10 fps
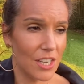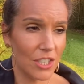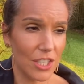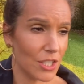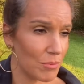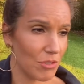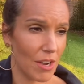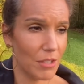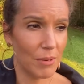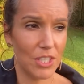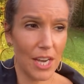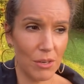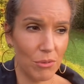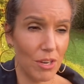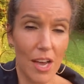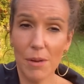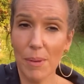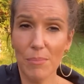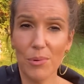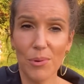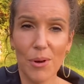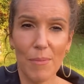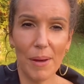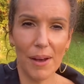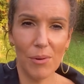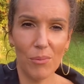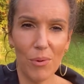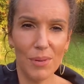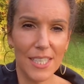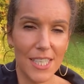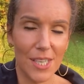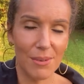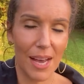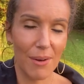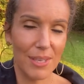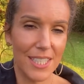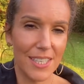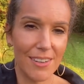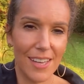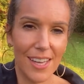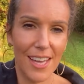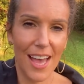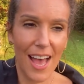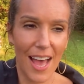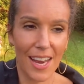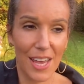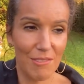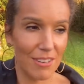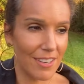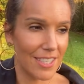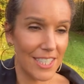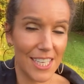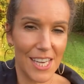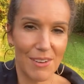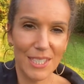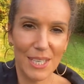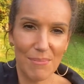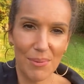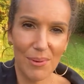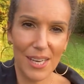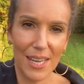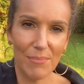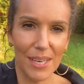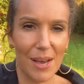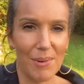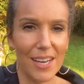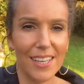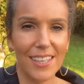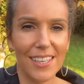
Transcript: just subscribe to my channel, learn a bit more about what we do and how we do it, and hopefully I'll see you at some point in my network.